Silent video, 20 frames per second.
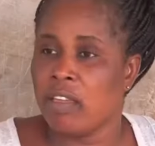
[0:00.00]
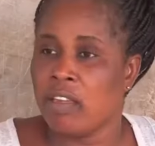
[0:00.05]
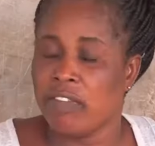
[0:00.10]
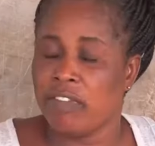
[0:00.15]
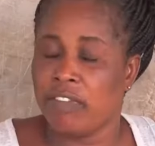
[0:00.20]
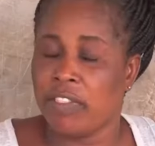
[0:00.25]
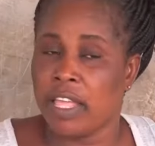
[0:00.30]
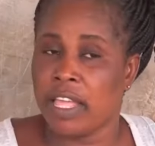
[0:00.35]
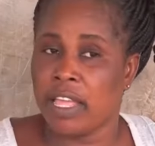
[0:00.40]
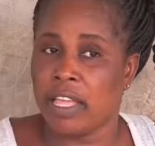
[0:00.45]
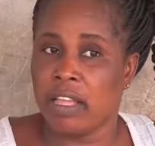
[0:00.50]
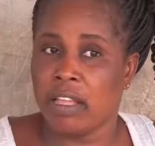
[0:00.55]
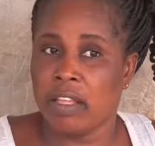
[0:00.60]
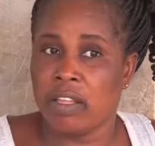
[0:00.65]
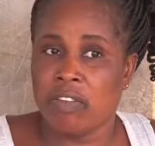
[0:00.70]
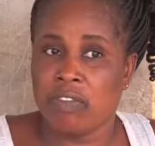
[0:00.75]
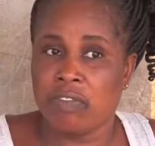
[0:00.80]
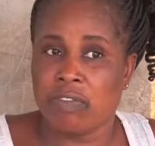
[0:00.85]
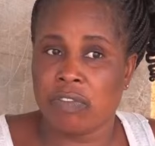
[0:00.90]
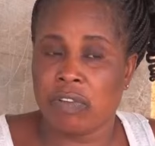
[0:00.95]
If,
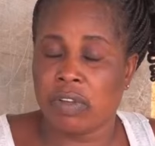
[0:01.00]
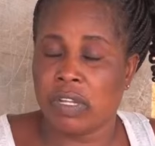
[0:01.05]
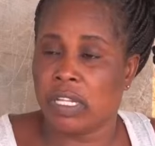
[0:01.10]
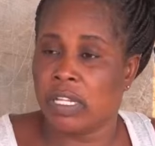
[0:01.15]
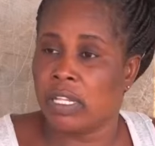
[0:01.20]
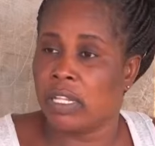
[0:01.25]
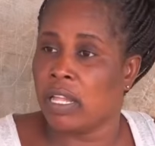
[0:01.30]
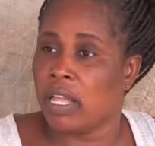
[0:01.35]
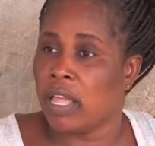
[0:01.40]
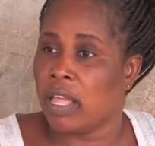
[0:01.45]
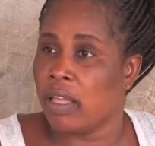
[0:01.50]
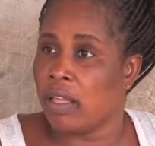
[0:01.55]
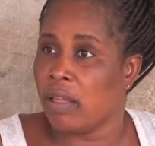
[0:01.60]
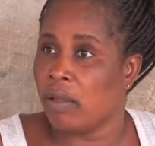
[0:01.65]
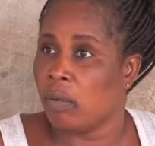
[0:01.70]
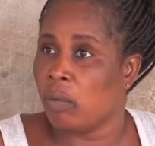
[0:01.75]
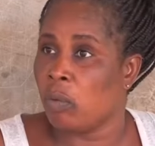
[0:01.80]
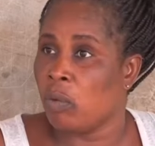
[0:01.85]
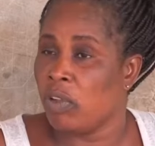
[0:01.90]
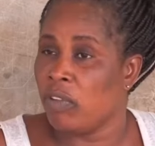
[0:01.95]
the, if
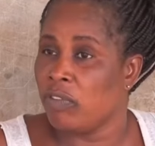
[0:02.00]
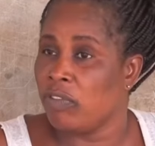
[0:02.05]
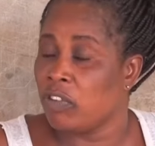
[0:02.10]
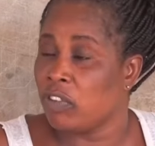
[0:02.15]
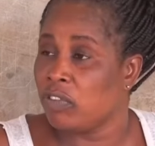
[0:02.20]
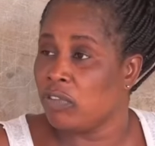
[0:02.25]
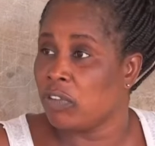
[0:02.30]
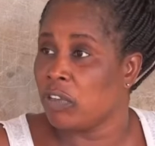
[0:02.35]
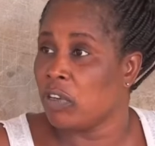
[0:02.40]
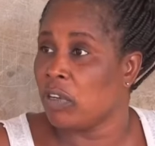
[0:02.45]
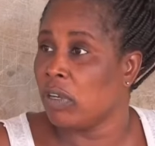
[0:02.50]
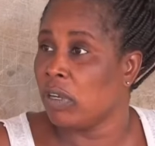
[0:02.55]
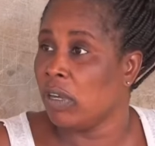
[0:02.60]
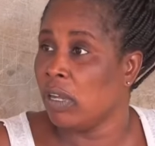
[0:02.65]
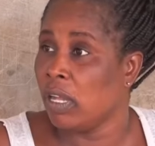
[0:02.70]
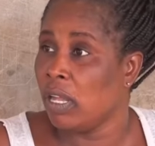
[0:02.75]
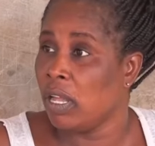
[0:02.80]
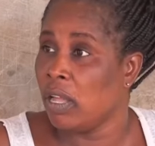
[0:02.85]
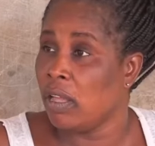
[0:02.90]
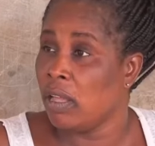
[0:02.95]
uh, we vote
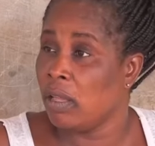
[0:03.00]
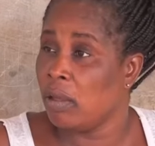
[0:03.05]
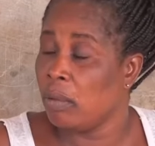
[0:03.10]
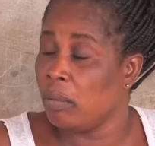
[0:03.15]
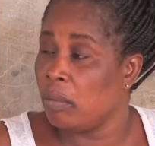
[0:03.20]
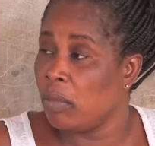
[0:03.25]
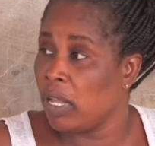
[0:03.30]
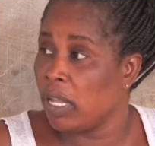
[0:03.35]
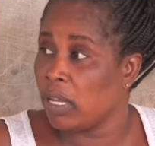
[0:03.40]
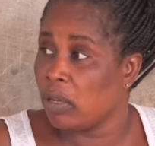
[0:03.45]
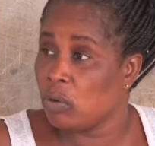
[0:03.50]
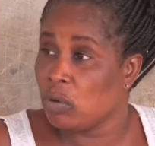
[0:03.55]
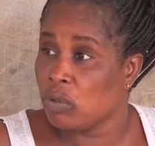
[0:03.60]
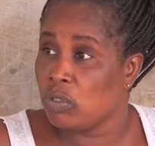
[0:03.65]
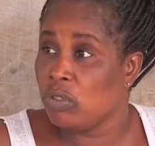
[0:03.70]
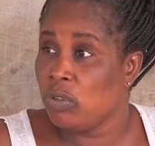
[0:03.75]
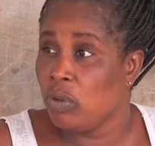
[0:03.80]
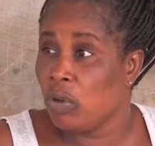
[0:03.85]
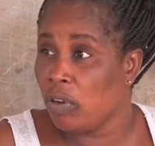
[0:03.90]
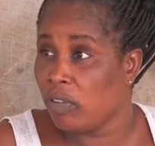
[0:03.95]
for a
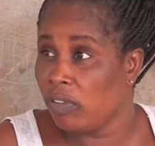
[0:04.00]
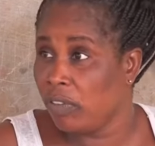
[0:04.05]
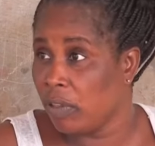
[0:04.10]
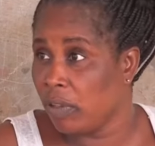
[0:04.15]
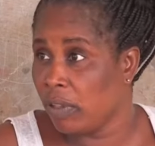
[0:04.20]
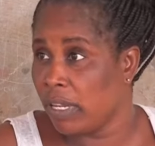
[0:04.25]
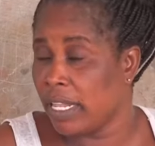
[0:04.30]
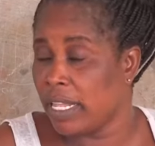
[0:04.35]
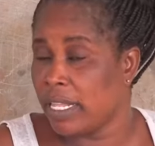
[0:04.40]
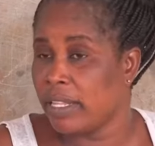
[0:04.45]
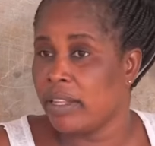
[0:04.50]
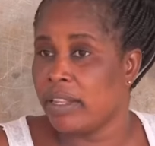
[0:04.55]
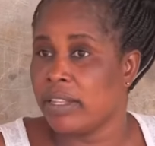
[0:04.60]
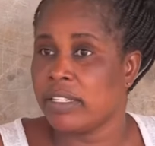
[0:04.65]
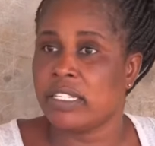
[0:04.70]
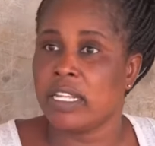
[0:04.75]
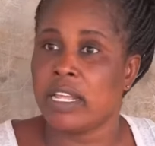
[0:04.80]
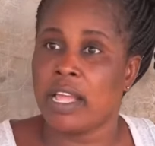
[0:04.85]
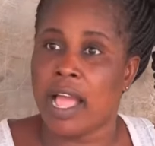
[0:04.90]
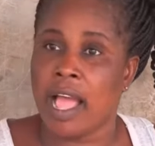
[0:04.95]
good governor,
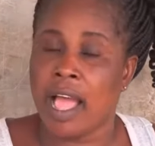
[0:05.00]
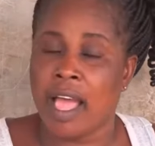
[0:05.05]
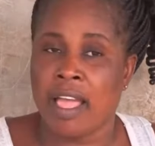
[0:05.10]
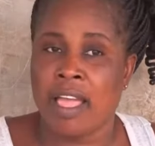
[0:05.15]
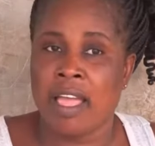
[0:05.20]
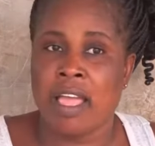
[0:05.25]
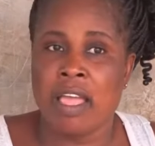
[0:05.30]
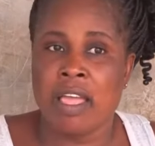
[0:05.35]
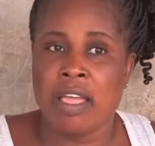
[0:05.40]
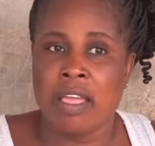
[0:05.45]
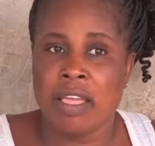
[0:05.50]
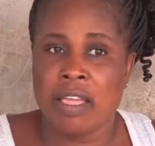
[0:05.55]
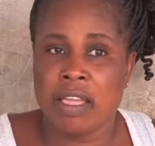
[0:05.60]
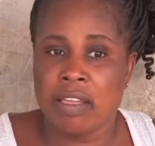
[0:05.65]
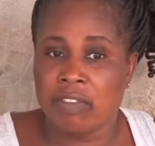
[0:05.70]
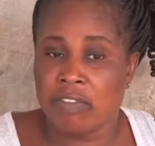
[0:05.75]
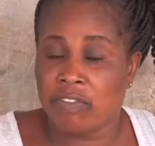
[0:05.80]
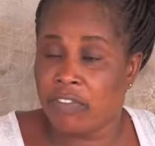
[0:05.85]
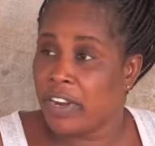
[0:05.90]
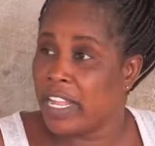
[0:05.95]
they say uh,
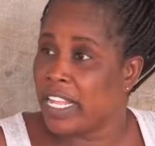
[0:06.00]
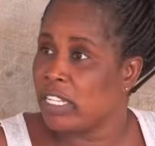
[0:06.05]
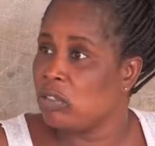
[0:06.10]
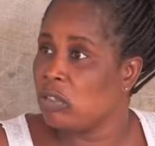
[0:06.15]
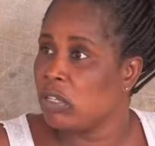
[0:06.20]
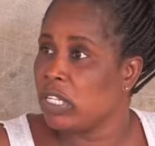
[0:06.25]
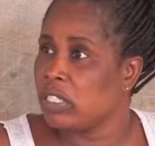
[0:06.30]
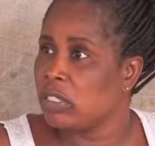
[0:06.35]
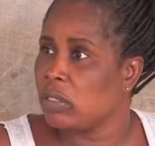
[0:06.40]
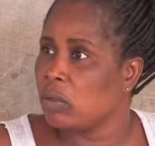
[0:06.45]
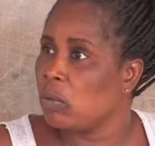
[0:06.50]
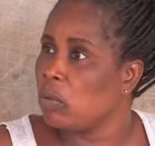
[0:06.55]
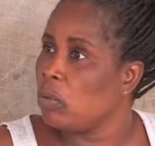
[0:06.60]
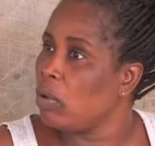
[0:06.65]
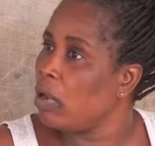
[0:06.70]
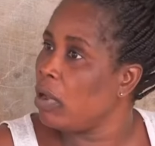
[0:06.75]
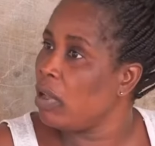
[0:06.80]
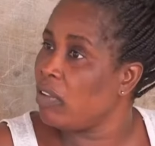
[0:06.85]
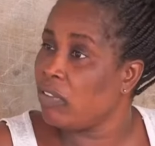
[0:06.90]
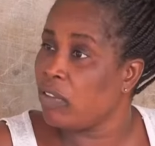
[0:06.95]
uh, free education,
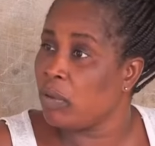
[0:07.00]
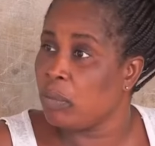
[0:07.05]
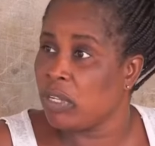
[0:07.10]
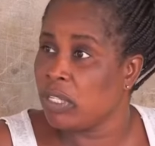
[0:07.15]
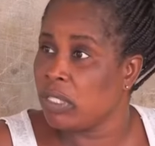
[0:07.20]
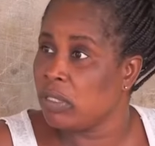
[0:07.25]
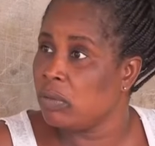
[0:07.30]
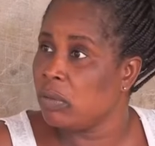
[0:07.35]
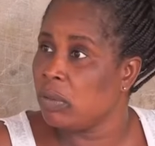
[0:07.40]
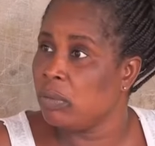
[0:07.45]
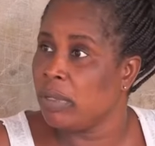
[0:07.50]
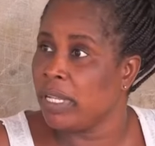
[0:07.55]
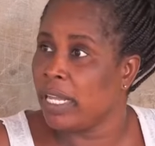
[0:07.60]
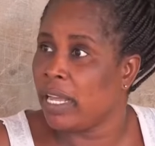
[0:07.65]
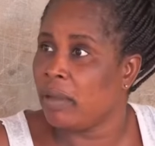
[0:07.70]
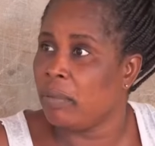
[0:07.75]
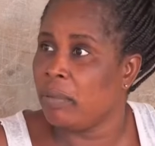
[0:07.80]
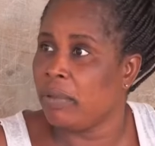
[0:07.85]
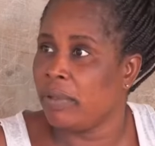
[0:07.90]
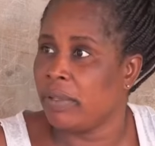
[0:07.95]
well, everybody will be
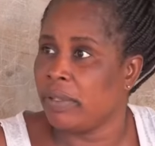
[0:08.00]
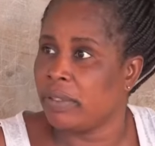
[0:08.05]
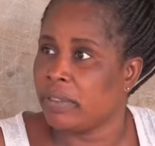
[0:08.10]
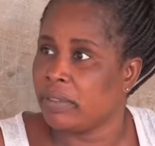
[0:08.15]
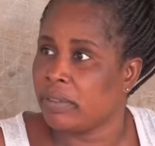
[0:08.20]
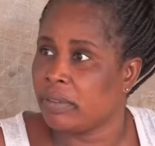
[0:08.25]
happy.